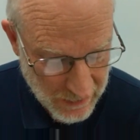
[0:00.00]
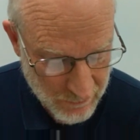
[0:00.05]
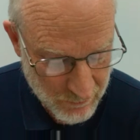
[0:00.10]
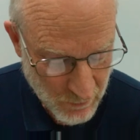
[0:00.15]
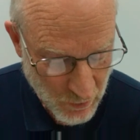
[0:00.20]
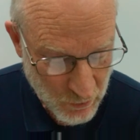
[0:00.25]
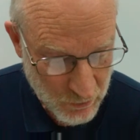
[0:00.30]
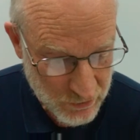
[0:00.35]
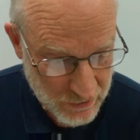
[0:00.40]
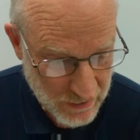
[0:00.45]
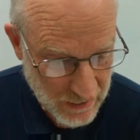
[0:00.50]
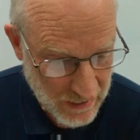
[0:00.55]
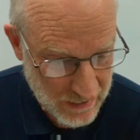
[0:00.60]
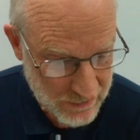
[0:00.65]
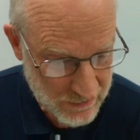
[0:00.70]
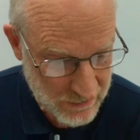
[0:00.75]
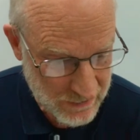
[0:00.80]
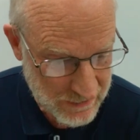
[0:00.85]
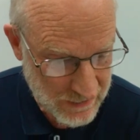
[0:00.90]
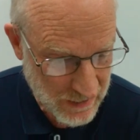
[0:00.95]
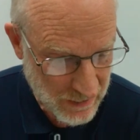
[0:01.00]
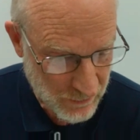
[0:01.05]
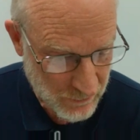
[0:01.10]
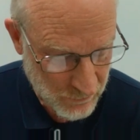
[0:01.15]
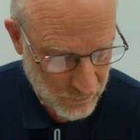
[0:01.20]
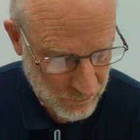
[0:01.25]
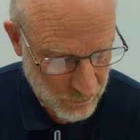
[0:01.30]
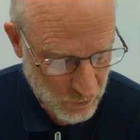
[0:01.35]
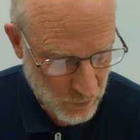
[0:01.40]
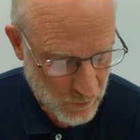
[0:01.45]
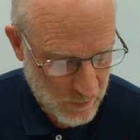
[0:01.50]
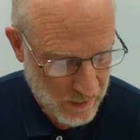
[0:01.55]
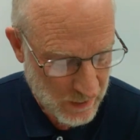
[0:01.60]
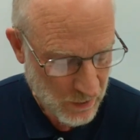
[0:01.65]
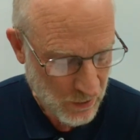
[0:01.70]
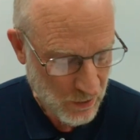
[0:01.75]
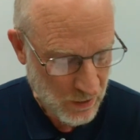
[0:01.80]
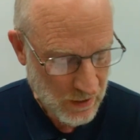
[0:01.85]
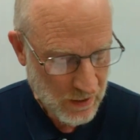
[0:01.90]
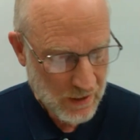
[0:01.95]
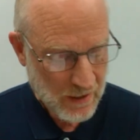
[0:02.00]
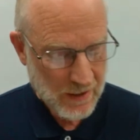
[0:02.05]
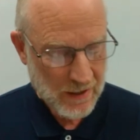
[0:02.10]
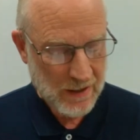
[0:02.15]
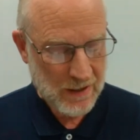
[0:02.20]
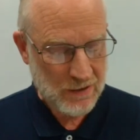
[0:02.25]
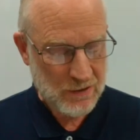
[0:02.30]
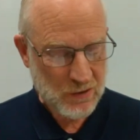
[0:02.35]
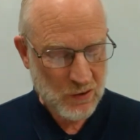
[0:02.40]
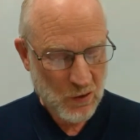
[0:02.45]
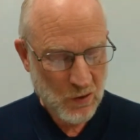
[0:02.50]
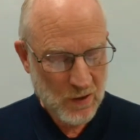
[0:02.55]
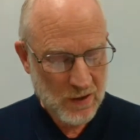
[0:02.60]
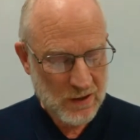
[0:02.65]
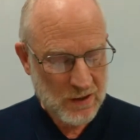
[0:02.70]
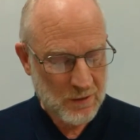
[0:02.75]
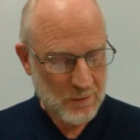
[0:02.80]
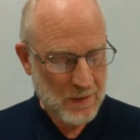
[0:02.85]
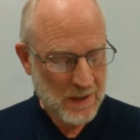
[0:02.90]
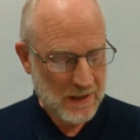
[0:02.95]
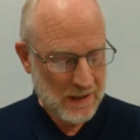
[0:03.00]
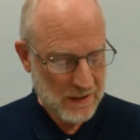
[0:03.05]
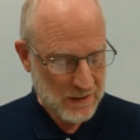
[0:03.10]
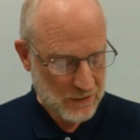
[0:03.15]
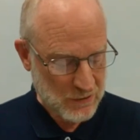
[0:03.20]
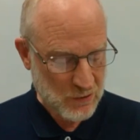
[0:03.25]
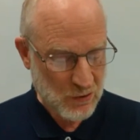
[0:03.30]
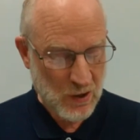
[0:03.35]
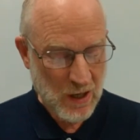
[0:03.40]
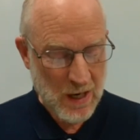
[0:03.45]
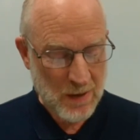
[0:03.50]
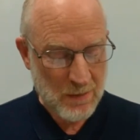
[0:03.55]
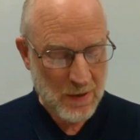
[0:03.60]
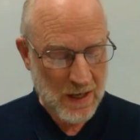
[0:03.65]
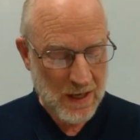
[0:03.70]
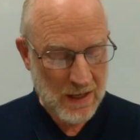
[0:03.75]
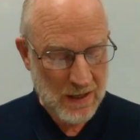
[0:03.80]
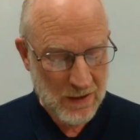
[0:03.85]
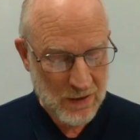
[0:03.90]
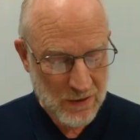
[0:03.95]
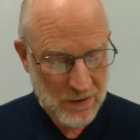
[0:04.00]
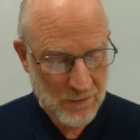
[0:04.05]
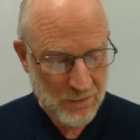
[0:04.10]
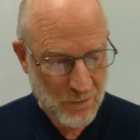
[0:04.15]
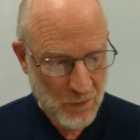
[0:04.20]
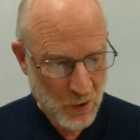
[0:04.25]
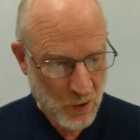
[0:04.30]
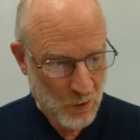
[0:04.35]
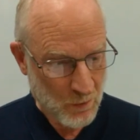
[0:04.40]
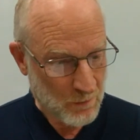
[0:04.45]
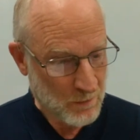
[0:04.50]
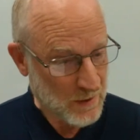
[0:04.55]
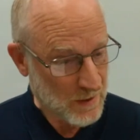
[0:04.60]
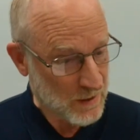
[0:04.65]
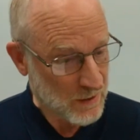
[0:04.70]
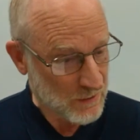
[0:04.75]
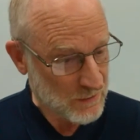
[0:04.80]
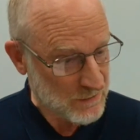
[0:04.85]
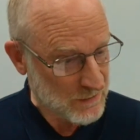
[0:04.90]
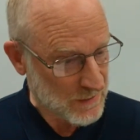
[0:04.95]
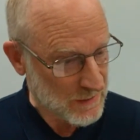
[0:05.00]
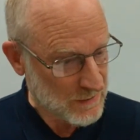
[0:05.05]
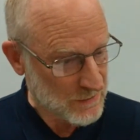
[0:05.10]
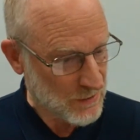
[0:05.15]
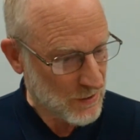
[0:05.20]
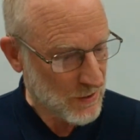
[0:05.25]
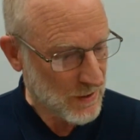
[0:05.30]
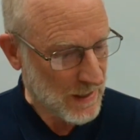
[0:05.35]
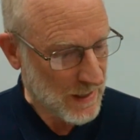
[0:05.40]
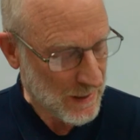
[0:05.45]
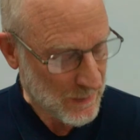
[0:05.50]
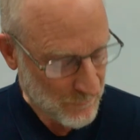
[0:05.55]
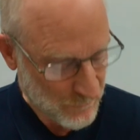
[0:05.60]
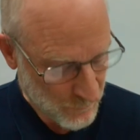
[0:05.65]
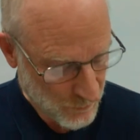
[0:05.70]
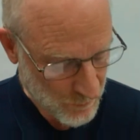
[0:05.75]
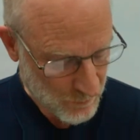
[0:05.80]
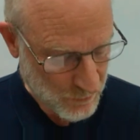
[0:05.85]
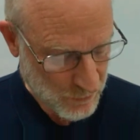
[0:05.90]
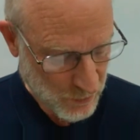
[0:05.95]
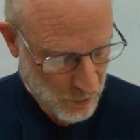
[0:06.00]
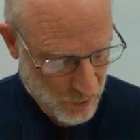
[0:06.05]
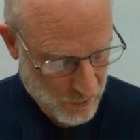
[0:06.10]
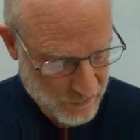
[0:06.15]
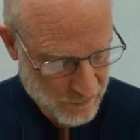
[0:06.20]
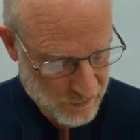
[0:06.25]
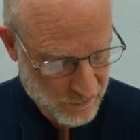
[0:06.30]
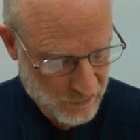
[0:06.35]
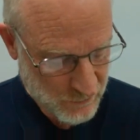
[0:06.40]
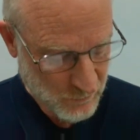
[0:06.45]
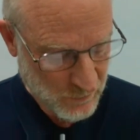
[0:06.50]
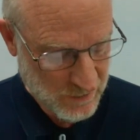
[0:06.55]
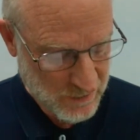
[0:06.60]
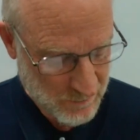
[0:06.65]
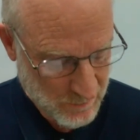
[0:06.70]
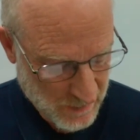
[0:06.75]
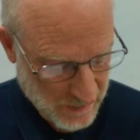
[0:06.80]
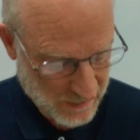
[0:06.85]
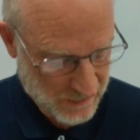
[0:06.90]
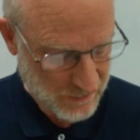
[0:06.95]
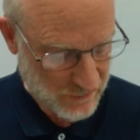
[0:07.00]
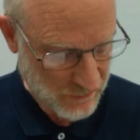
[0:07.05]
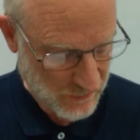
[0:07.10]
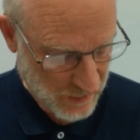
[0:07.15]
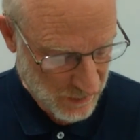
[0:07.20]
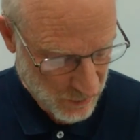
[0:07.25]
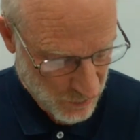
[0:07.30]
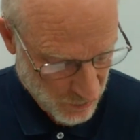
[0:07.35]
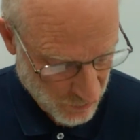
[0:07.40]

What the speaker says: most cases down through here, it's going to be describing the verb, because these are adverb clauses, which means they are